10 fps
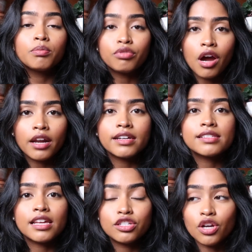
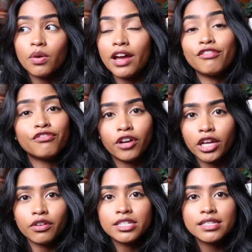products that don't have
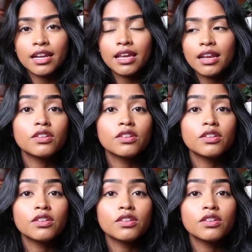fragrance in it.